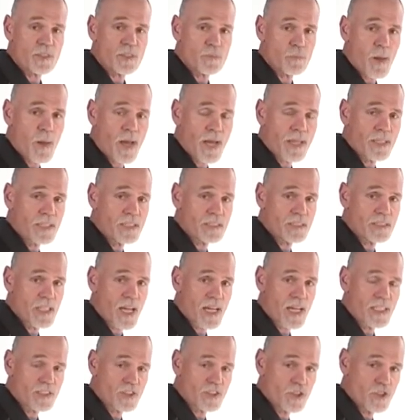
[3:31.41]
the spine is
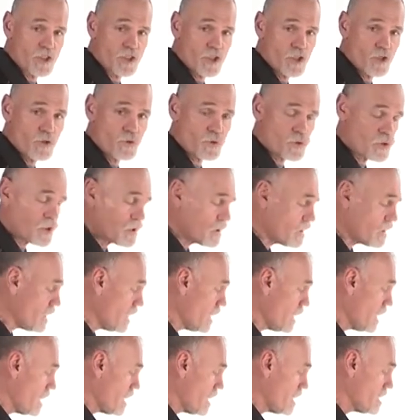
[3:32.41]
nice and
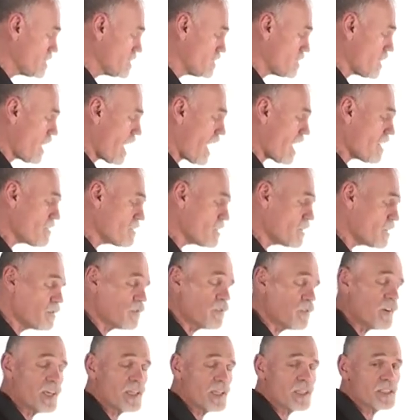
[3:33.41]
neutral is to have the
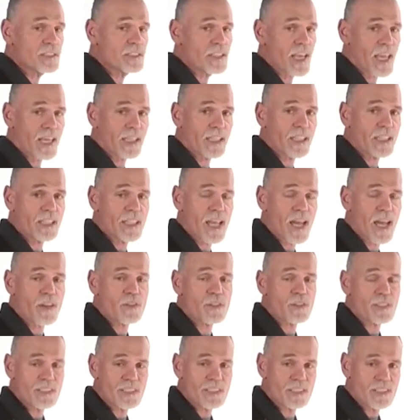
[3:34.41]
fingers hanging
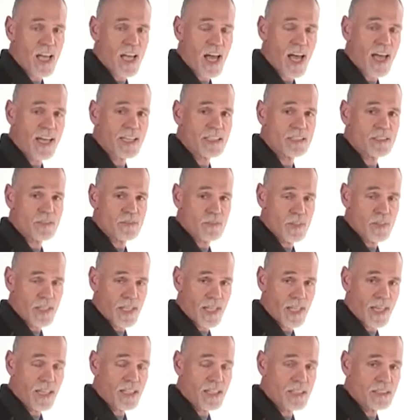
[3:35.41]
down the sides of the
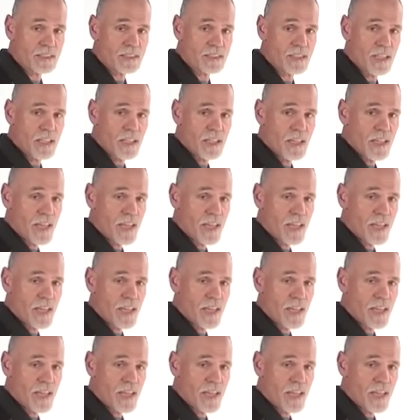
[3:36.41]
legs,